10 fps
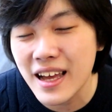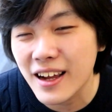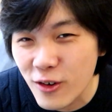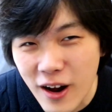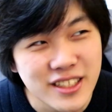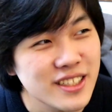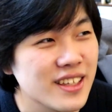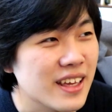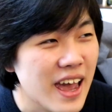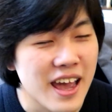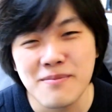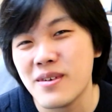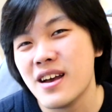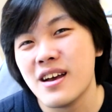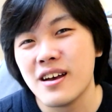that crashes the
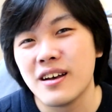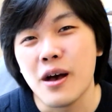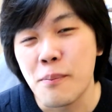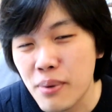game, a